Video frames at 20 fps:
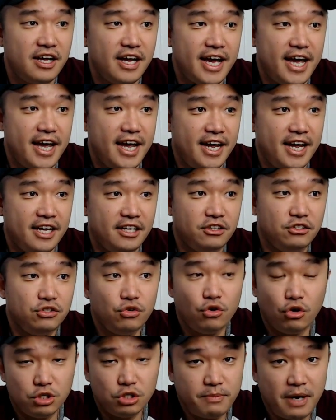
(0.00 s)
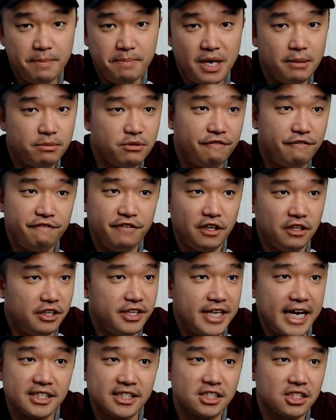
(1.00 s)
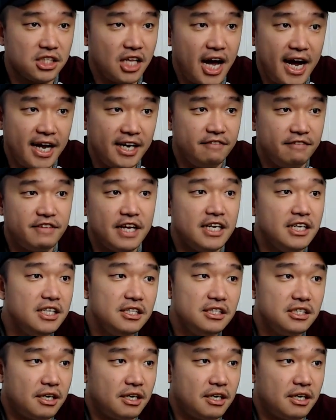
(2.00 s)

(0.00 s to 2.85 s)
And yours might be able to fill in that slot if they need